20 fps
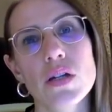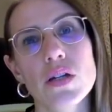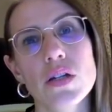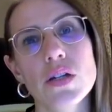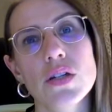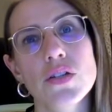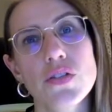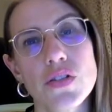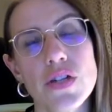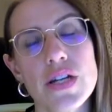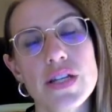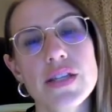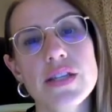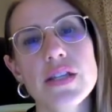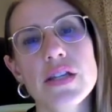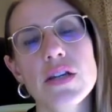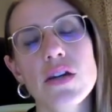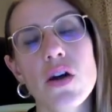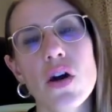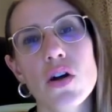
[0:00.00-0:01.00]

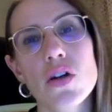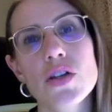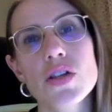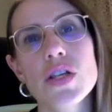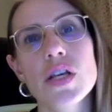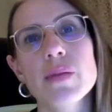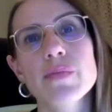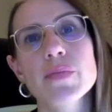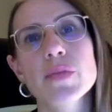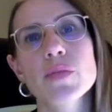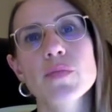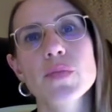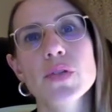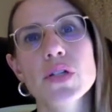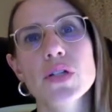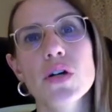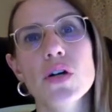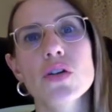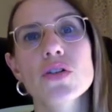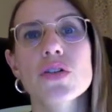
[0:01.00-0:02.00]
Interesting concept,
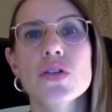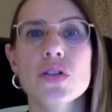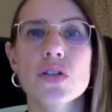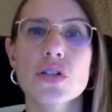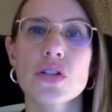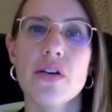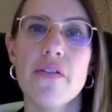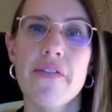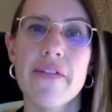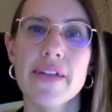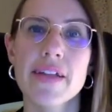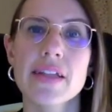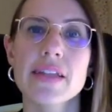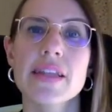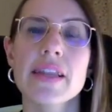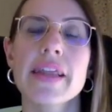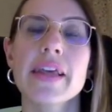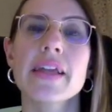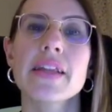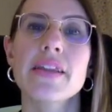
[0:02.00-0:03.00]
because
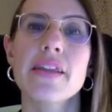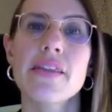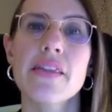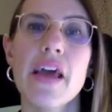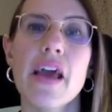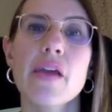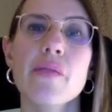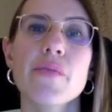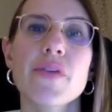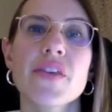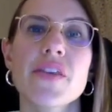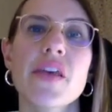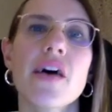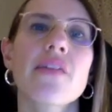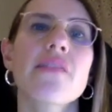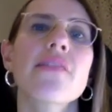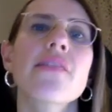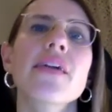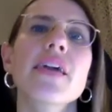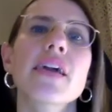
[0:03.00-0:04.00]
definitely it names
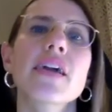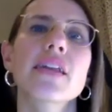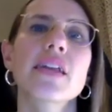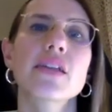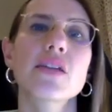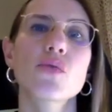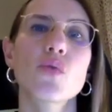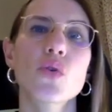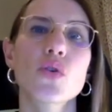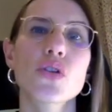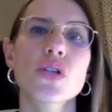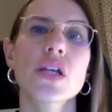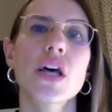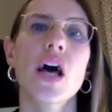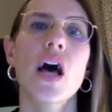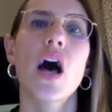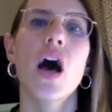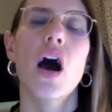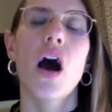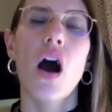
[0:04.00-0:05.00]
something that was
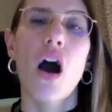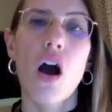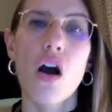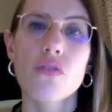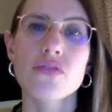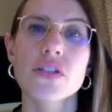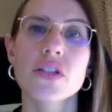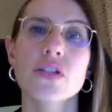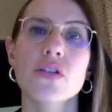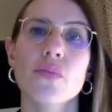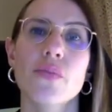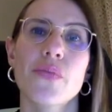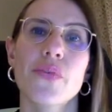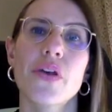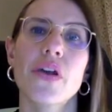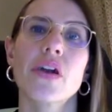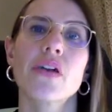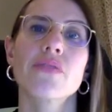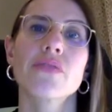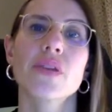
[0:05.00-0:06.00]
often
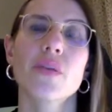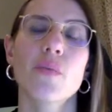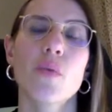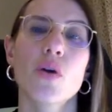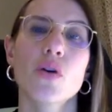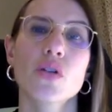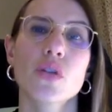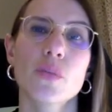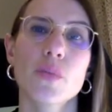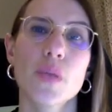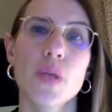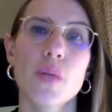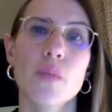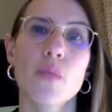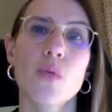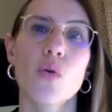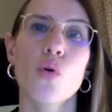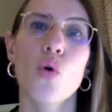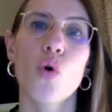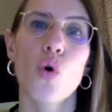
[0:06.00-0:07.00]
observed among the
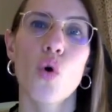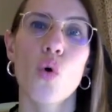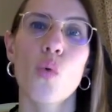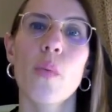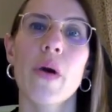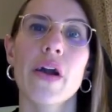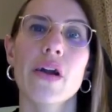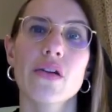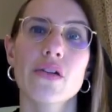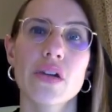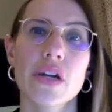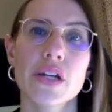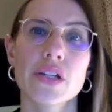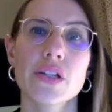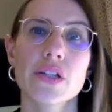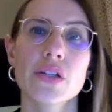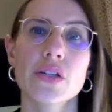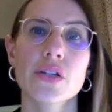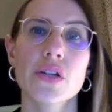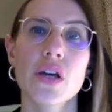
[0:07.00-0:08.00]
people who
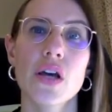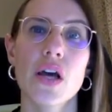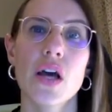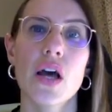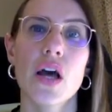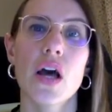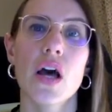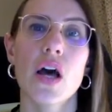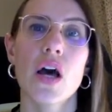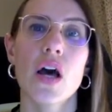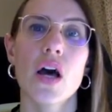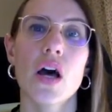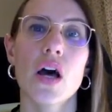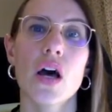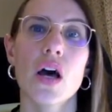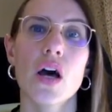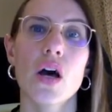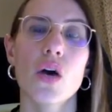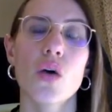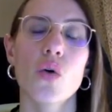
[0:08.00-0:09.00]
migrated.
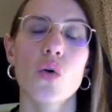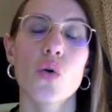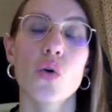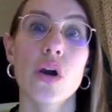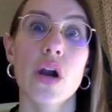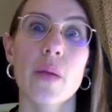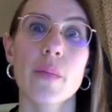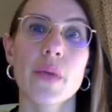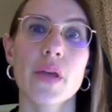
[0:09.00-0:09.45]
Who